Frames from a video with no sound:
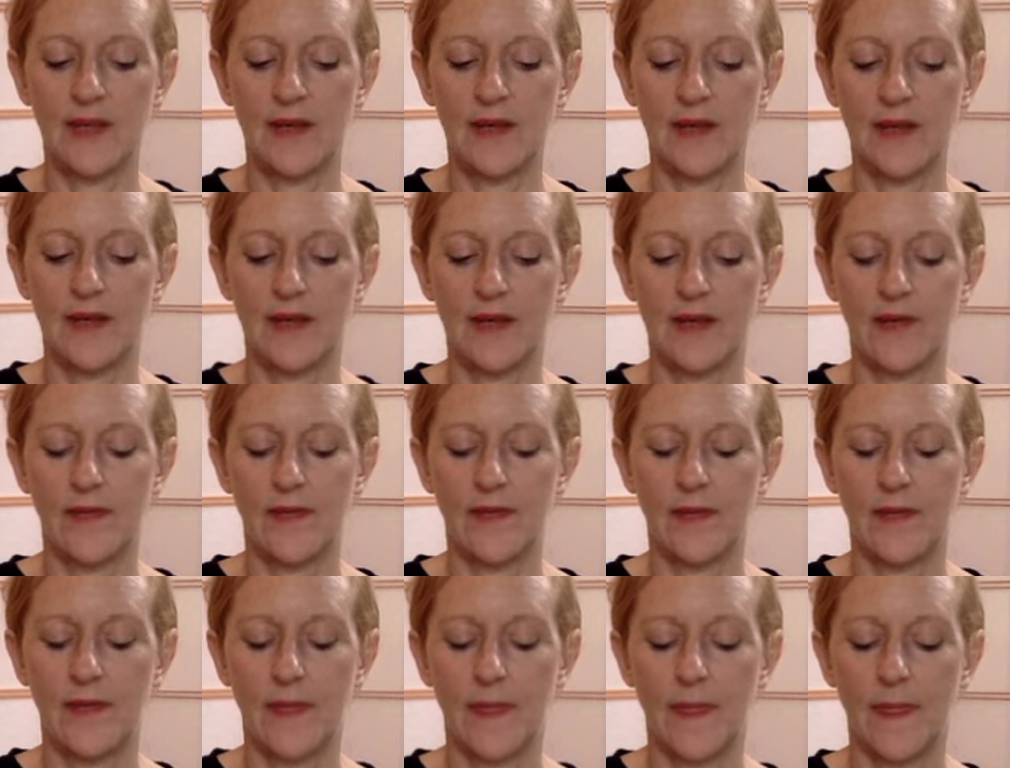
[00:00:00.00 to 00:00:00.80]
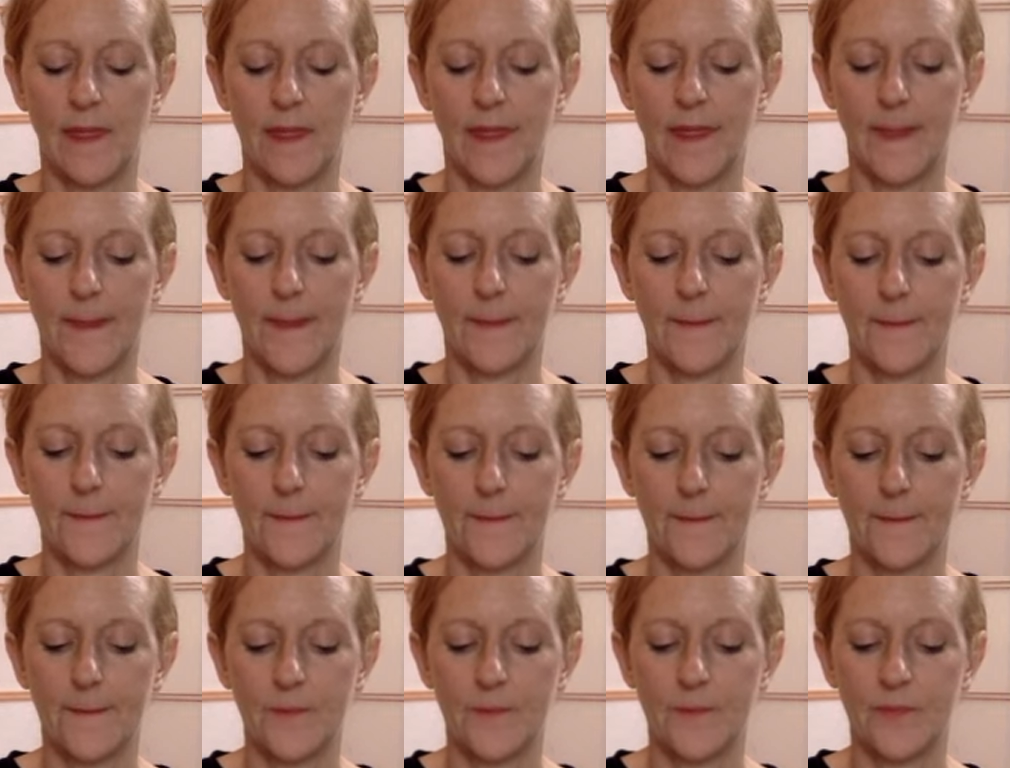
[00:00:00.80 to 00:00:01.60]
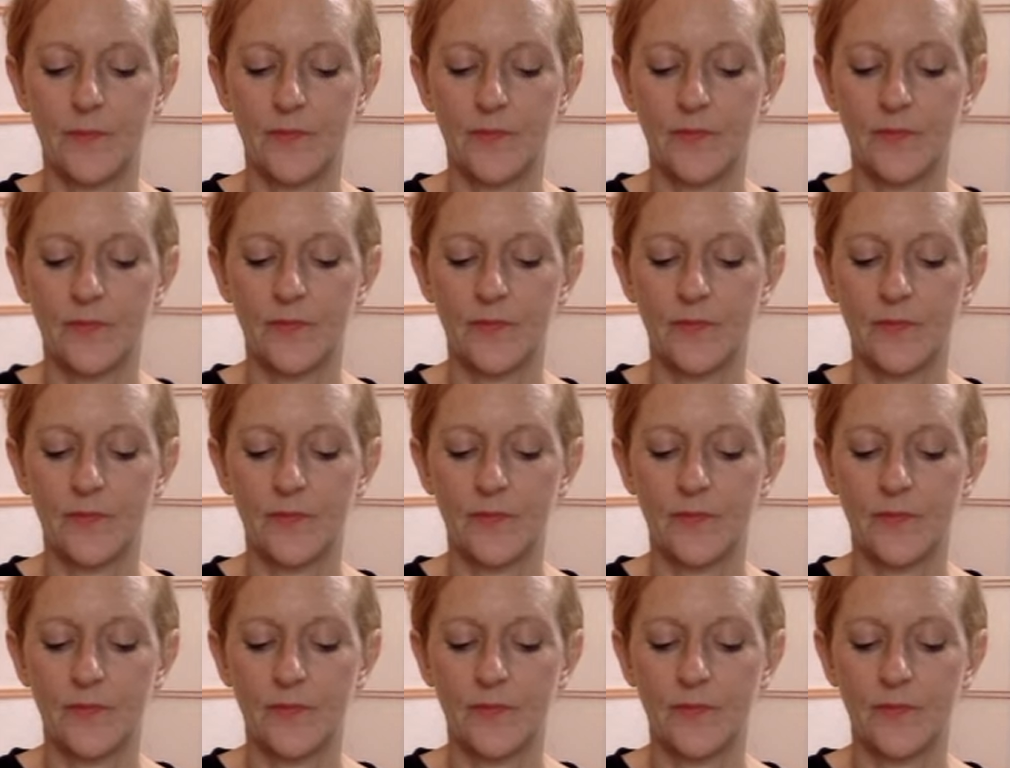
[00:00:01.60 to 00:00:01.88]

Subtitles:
(no one is talking)